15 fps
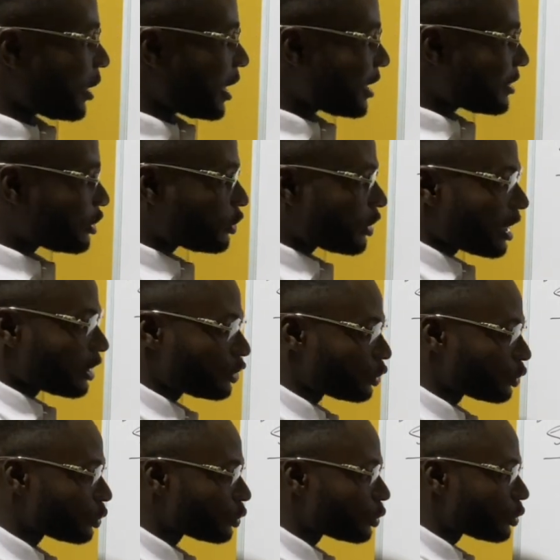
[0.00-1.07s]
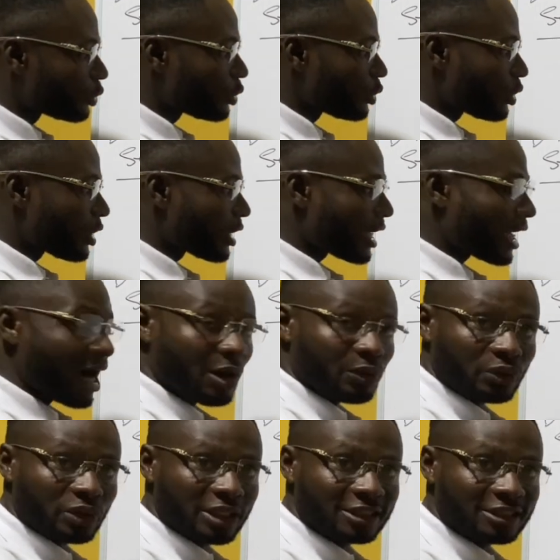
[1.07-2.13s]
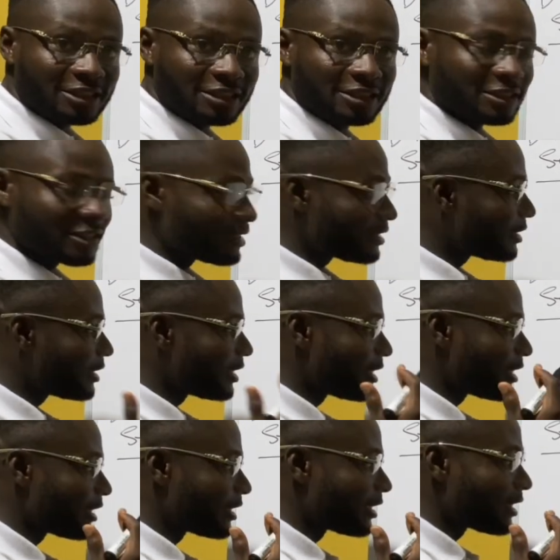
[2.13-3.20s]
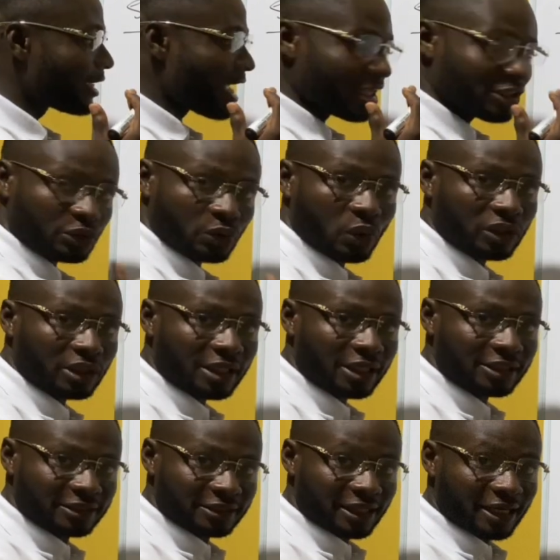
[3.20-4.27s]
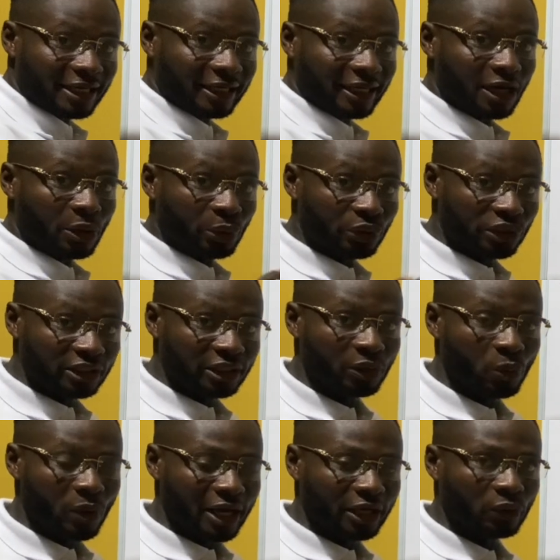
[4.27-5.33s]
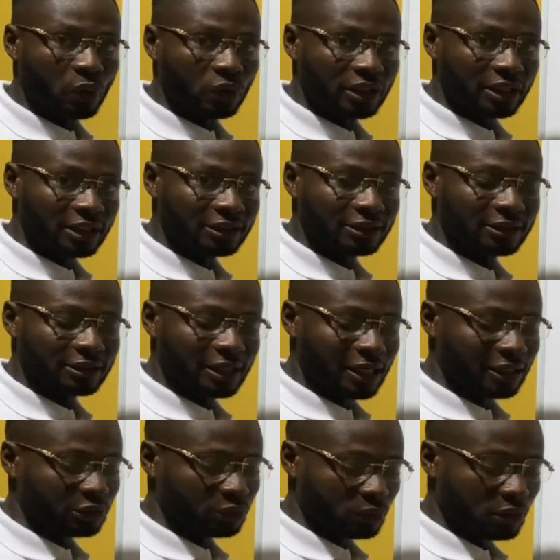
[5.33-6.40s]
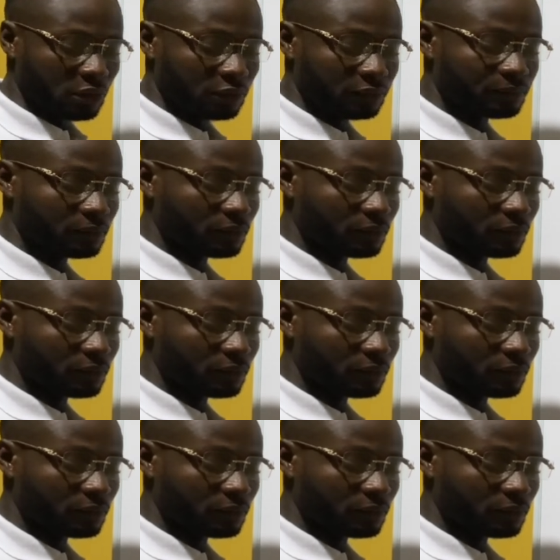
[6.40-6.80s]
let's try to calculate the x coordinate and calculate the y coordinate as well.